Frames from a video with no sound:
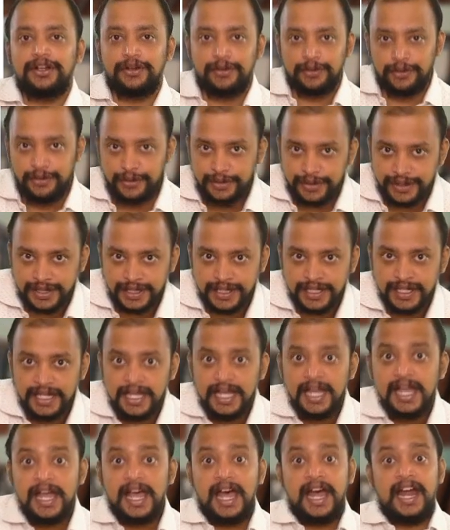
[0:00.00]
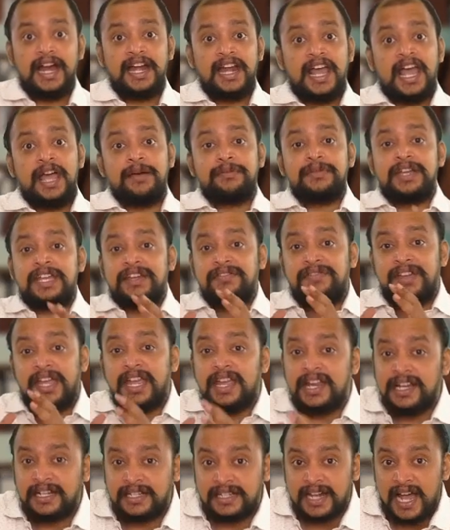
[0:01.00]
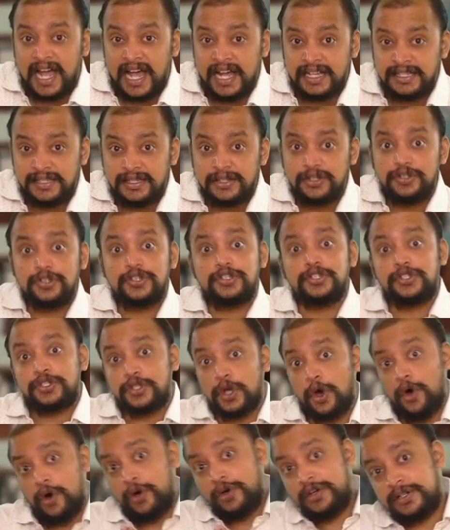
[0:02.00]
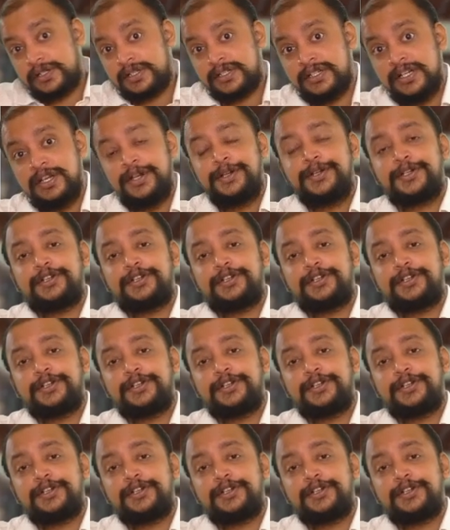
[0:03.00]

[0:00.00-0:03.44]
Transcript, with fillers: goods and I am giving it as stores